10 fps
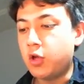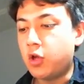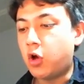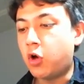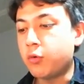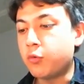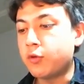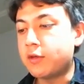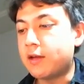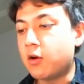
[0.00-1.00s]
all we'll really
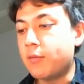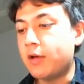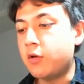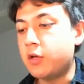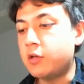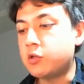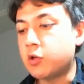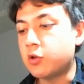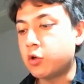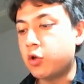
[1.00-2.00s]
care about is the
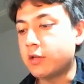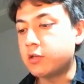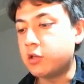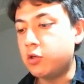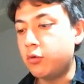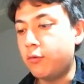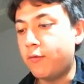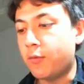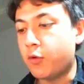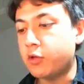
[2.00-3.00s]
clock to queue from a
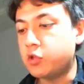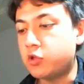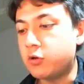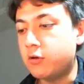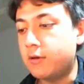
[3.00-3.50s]
register,